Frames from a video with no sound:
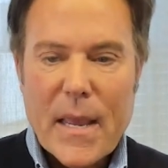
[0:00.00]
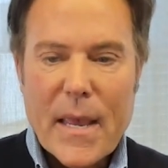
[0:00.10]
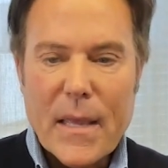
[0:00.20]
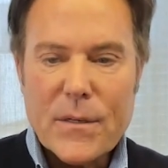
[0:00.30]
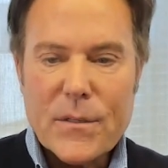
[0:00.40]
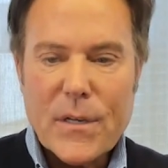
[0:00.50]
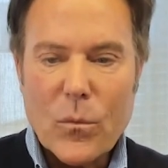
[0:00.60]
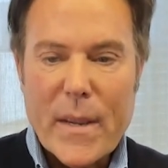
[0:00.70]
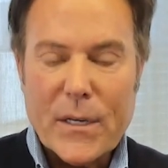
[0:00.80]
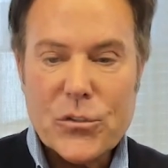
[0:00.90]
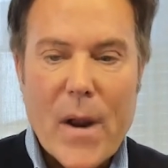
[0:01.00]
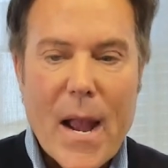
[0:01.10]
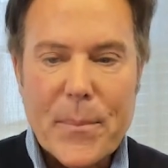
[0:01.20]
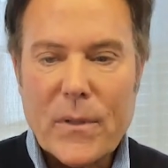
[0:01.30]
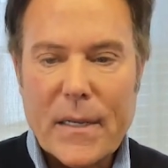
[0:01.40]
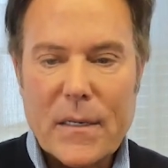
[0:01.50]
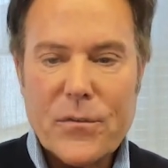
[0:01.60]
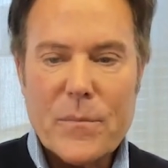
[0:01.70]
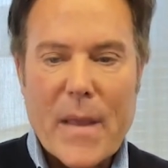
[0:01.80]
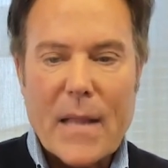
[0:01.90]
And you know, we extrapolated
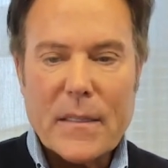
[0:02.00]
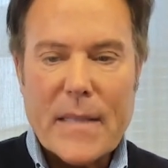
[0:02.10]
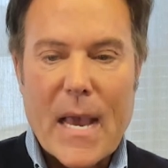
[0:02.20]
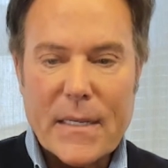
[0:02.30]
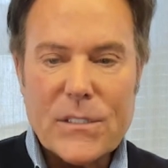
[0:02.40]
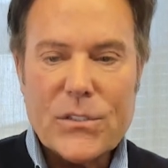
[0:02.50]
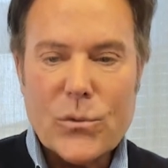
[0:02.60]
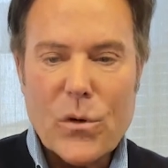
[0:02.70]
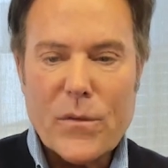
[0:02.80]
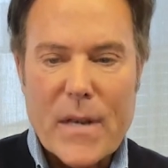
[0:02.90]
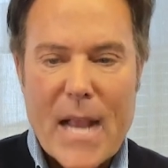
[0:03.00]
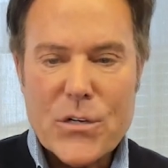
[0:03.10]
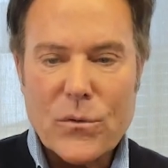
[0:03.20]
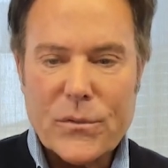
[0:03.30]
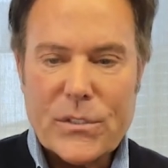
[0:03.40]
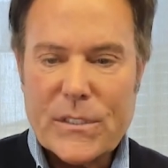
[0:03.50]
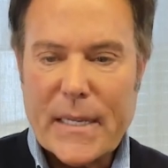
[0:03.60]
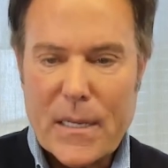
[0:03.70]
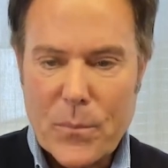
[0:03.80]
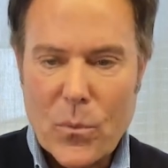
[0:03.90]
from that that that is sort of a natural
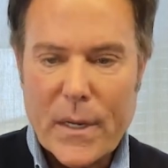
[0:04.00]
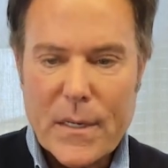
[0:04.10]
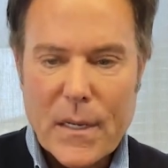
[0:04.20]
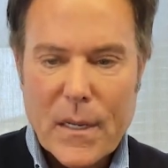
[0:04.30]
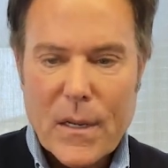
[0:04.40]
sticking point